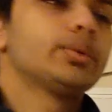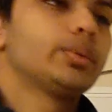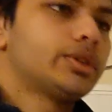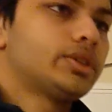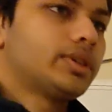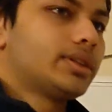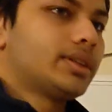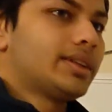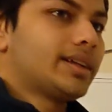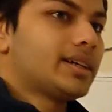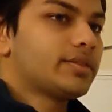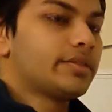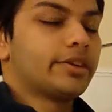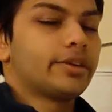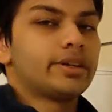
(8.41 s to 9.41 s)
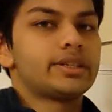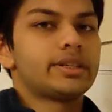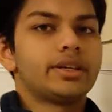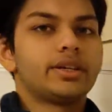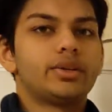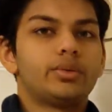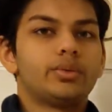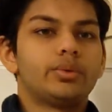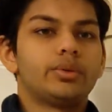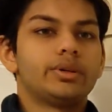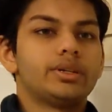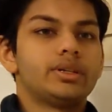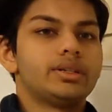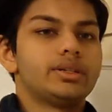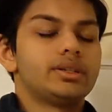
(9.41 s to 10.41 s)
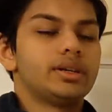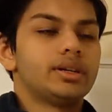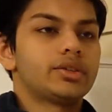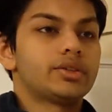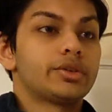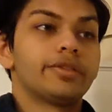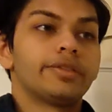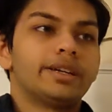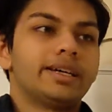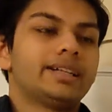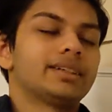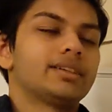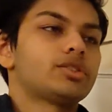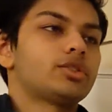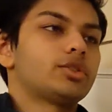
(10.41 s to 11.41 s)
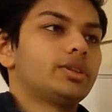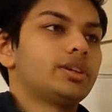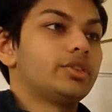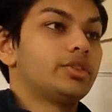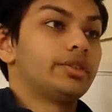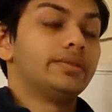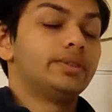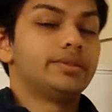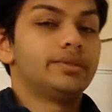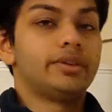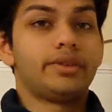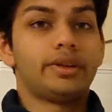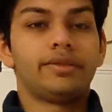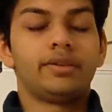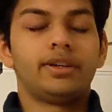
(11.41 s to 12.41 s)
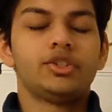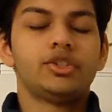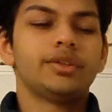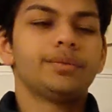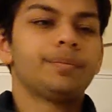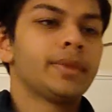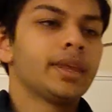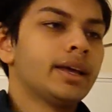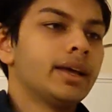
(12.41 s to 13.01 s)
which in the last video I said was sort of analogous to the derivative of a function.